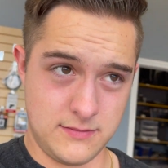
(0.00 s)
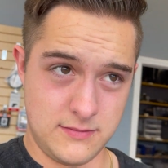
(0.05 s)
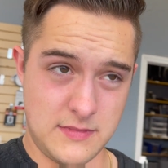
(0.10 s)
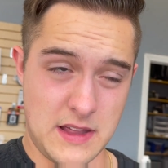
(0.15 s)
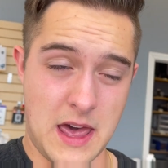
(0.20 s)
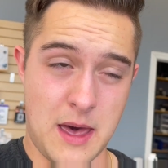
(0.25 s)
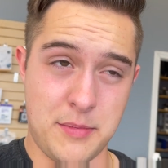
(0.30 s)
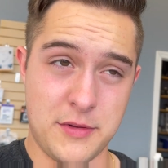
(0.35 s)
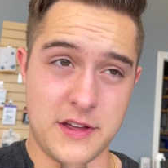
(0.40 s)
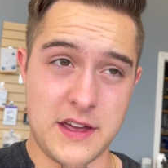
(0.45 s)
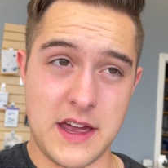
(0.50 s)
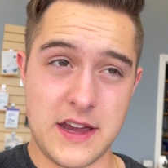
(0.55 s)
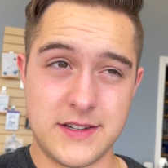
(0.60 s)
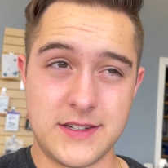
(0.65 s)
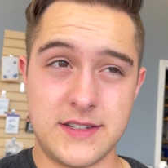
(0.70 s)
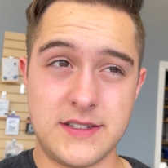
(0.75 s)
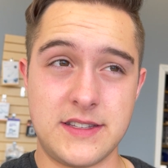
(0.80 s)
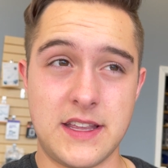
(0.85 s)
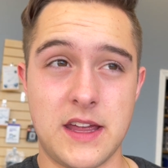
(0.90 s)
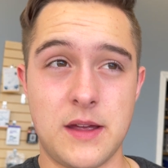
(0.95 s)

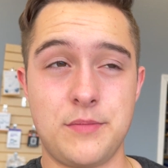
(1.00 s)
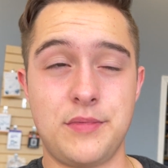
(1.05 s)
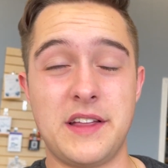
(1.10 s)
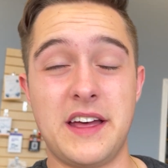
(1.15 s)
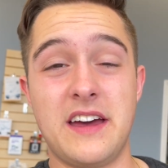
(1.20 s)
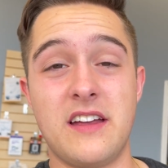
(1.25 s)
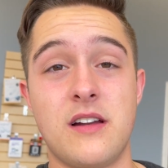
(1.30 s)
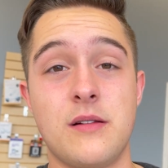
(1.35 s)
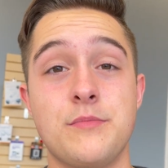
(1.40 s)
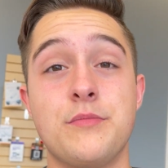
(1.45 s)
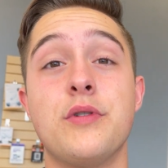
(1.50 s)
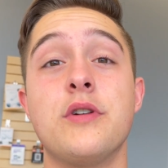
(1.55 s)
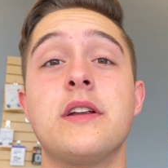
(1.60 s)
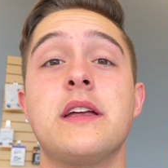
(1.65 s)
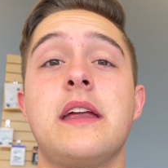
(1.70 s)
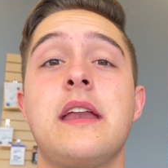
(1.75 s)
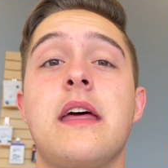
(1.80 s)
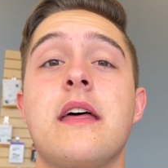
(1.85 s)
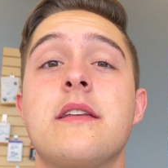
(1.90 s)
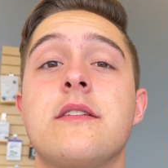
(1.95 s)
applications that you plan on
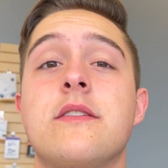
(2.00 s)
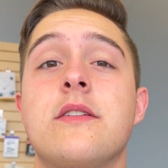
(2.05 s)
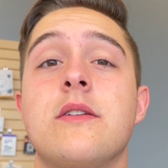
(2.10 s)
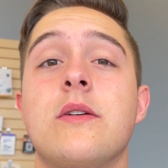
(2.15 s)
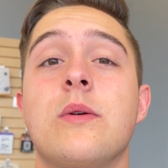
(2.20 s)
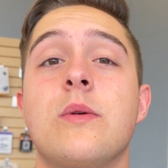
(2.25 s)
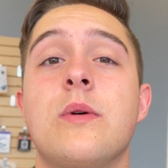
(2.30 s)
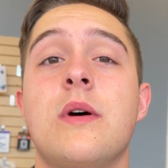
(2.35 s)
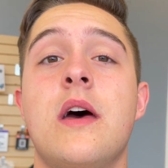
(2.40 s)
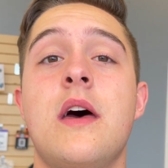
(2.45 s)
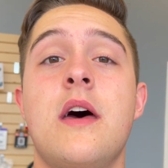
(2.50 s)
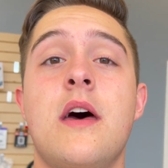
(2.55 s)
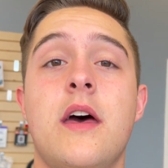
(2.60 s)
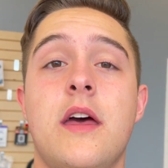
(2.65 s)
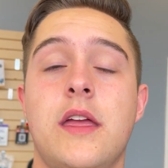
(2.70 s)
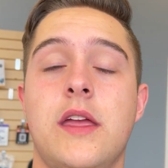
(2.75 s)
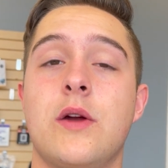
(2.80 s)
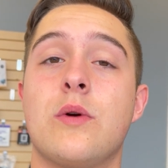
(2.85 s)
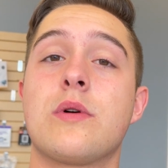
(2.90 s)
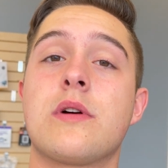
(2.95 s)
putting into
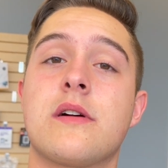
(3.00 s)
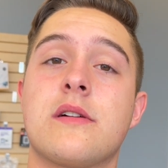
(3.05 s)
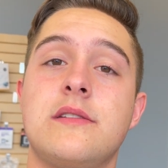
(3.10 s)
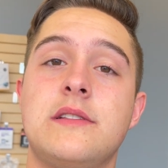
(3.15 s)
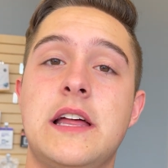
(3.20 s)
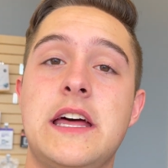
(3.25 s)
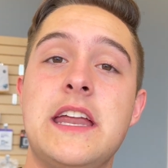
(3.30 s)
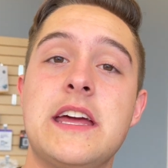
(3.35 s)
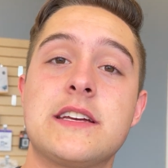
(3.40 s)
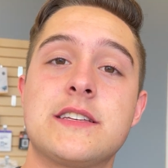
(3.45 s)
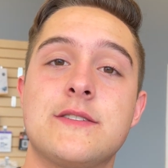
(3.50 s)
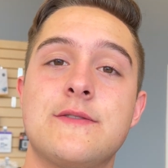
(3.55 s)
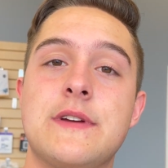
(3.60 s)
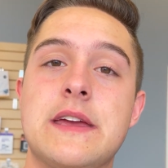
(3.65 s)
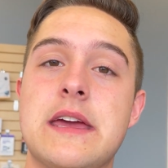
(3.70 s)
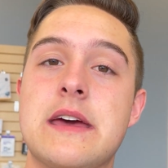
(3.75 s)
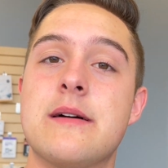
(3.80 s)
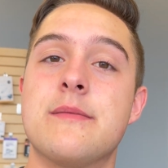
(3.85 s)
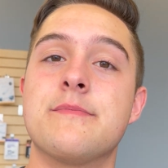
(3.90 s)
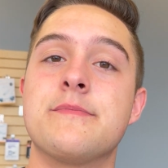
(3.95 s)
your Linux
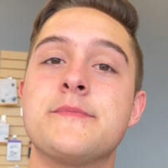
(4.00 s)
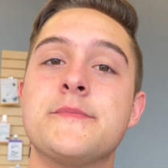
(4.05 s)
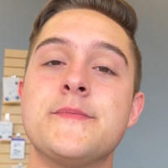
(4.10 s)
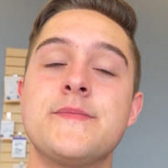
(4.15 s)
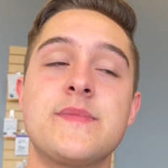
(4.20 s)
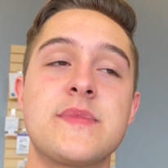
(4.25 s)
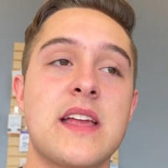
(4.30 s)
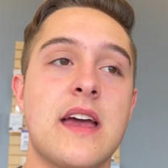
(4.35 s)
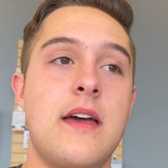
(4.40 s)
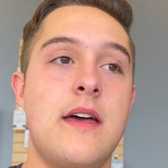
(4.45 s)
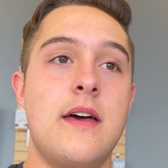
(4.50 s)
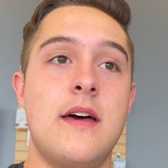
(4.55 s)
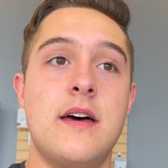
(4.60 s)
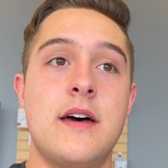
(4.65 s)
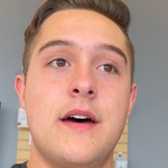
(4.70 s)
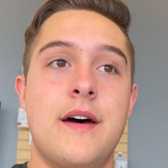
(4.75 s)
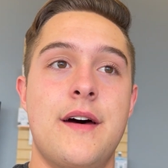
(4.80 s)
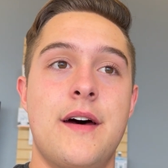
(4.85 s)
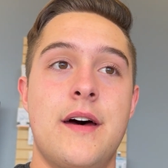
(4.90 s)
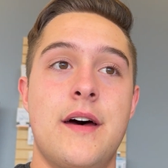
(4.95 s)
VM.
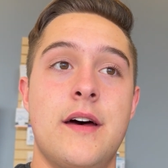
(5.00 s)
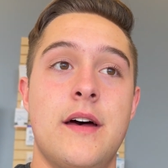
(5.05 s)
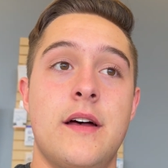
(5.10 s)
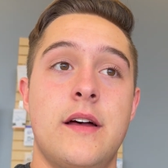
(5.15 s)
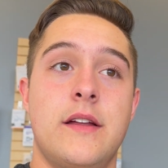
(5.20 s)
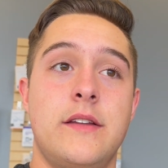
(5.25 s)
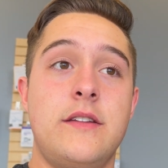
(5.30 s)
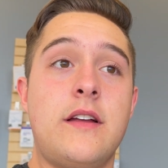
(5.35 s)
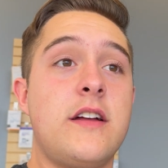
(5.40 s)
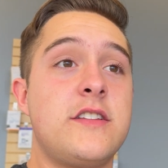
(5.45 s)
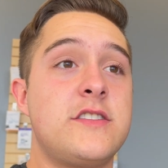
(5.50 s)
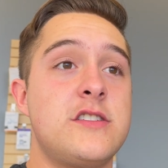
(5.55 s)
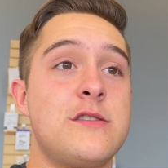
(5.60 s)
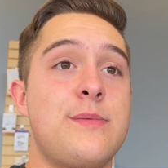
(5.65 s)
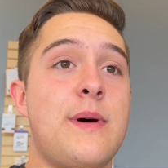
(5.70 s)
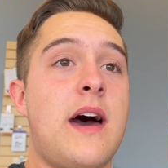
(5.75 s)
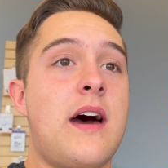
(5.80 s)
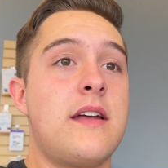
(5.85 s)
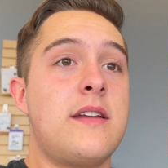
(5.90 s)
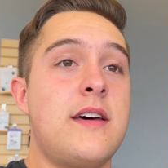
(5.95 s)
Not too
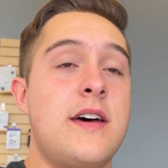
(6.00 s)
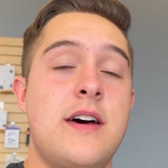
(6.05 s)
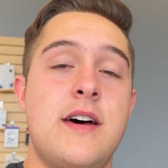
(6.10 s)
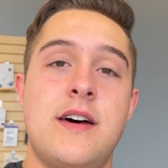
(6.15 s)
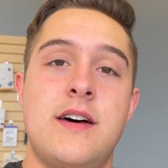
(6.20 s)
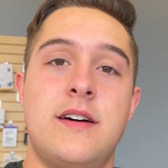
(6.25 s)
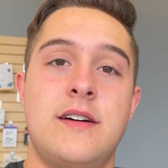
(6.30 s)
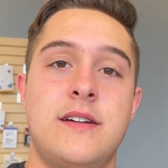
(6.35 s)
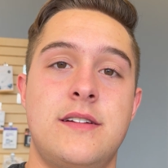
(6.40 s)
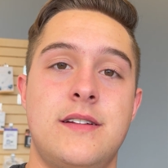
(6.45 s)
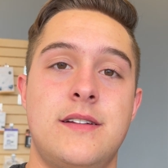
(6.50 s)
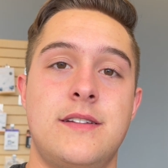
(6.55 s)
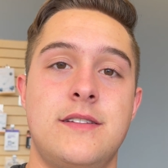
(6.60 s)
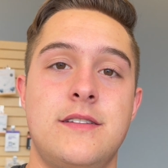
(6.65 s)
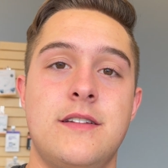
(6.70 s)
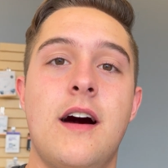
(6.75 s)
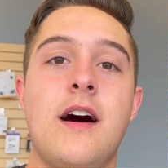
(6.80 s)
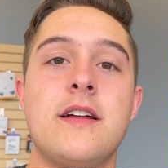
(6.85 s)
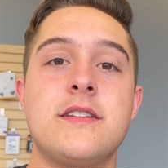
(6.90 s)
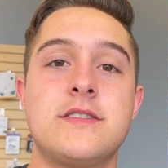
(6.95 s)
bad,
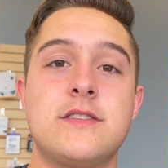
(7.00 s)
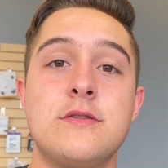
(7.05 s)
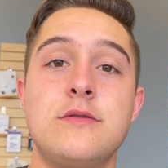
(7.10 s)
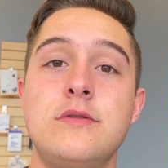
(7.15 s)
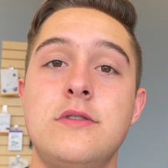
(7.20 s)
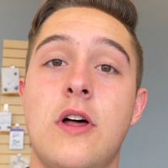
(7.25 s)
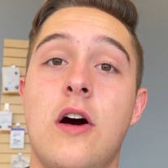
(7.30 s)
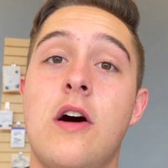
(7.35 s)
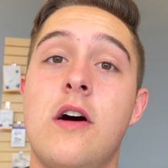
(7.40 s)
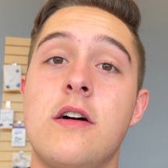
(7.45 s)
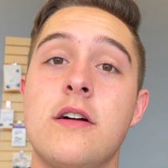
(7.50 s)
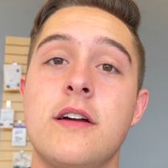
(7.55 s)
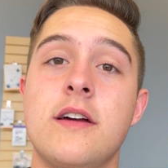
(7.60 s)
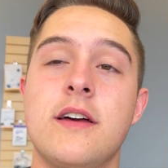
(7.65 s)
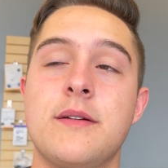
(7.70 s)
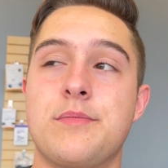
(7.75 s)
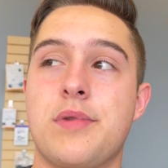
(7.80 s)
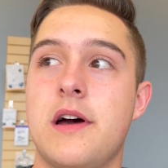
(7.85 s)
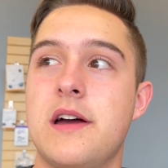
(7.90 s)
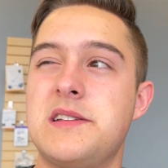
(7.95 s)
not too long.
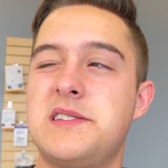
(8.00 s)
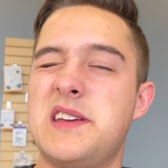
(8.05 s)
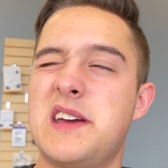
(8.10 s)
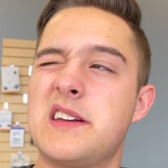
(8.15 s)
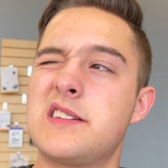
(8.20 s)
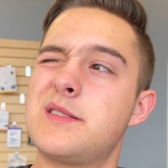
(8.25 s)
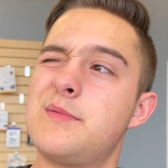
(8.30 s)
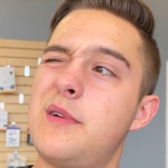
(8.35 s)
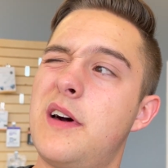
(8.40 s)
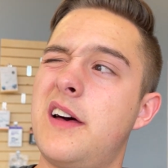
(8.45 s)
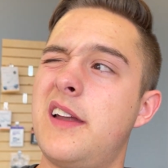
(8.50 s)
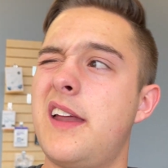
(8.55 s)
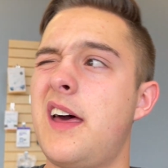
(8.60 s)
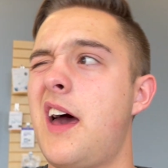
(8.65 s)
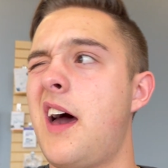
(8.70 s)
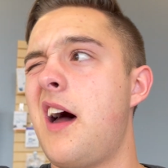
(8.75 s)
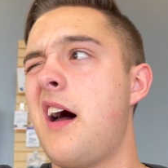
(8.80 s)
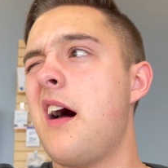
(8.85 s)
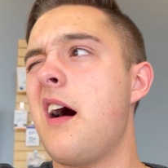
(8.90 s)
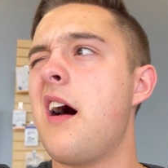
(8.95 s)
probably takes about
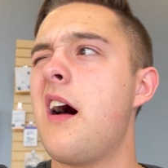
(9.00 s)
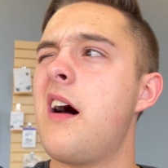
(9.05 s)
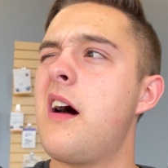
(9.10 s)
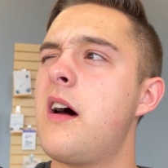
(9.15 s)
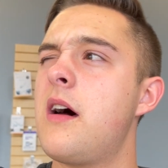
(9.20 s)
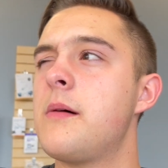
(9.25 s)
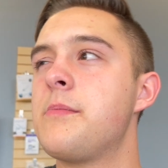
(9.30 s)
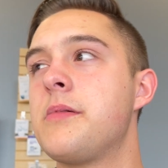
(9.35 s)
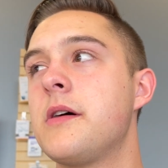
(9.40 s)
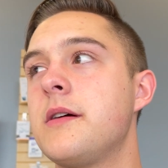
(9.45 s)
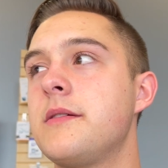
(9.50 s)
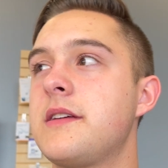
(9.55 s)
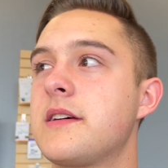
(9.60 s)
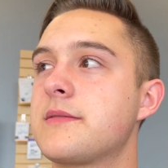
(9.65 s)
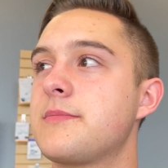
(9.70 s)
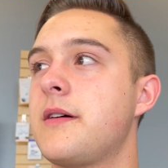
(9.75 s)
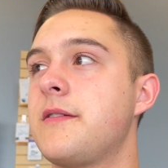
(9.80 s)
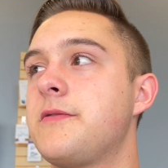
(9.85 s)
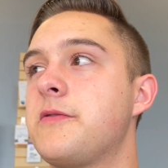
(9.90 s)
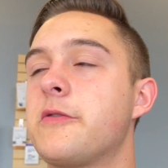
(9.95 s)
half, probably takes
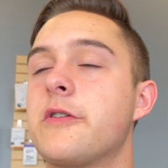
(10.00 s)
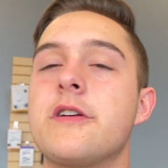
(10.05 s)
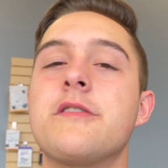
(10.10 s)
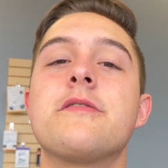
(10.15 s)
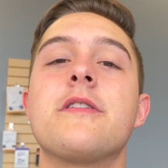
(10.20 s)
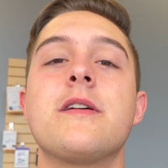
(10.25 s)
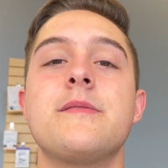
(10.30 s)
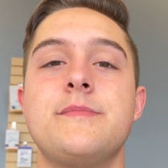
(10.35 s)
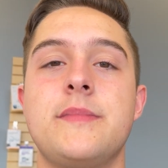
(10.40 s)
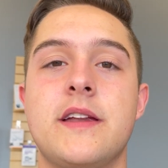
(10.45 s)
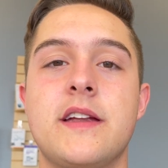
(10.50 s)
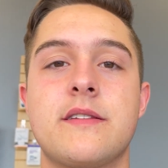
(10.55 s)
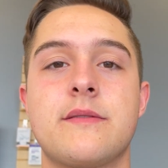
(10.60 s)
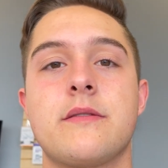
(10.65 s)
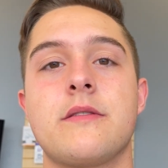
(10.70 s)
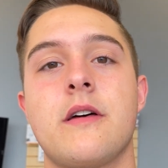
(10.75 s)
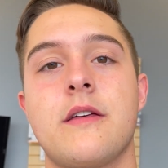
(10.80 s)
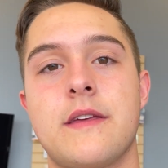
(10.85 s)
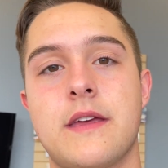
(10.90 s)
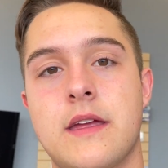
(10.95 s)
about 45 minutes
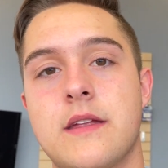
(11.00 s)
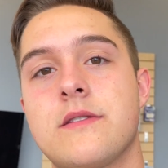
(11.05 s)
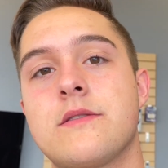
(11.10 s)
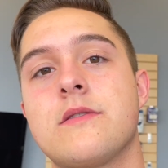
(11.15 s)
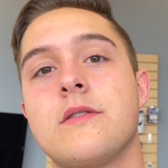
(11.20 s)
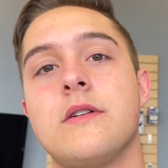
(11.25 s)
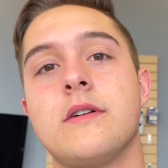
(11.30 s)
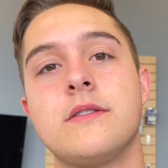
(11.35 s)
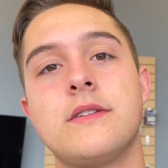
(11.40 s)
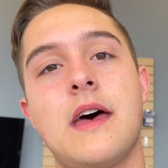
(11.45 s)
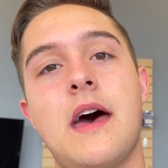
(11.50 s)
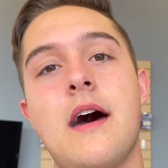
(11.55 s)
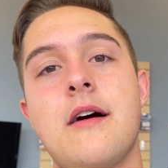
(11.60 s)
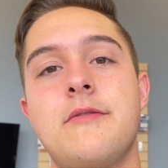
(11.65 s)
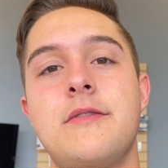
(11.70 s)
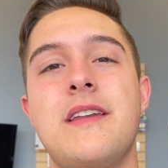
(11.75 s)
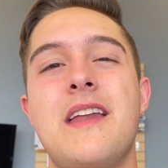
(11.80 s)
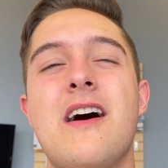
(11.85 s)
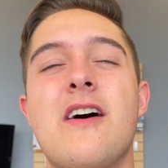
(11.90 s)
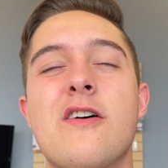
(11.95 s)
with all the installs,
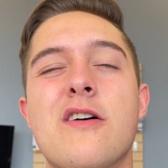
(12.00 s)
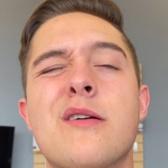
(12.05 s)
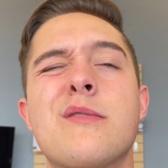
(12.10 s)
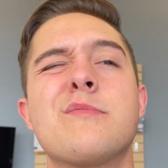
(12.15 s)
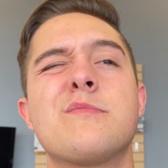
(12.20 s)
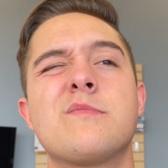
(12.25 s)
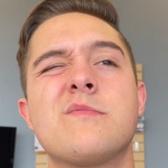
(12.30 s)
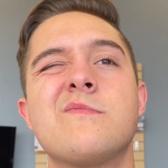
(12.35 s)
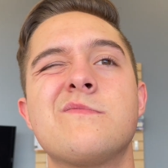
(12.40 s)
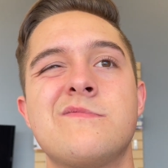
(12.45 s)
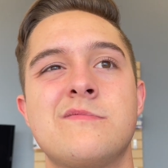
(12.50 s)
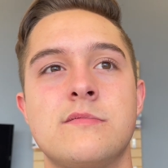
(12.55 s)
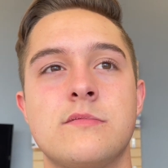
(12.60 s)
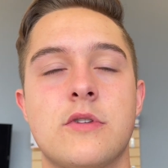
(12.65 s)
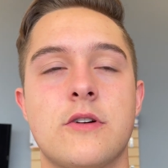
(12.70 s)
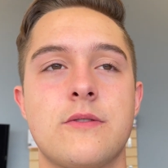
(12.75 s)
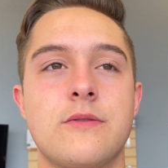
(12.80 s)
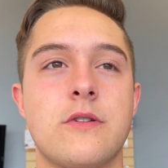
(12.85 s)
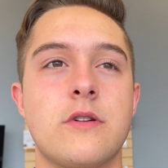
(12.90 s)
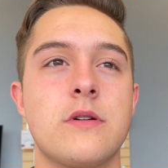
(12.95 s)
half an hour
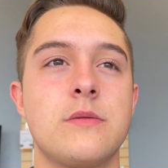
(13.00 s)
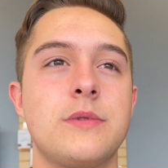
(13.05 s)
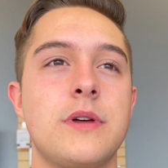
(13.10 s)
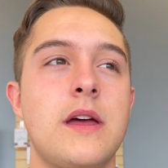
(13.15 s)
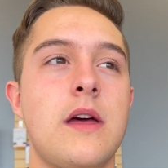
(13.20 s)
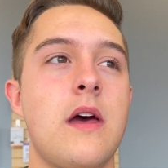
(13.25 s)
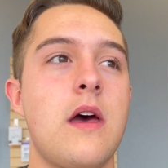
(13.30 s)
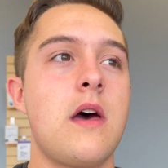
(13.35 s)
preferably.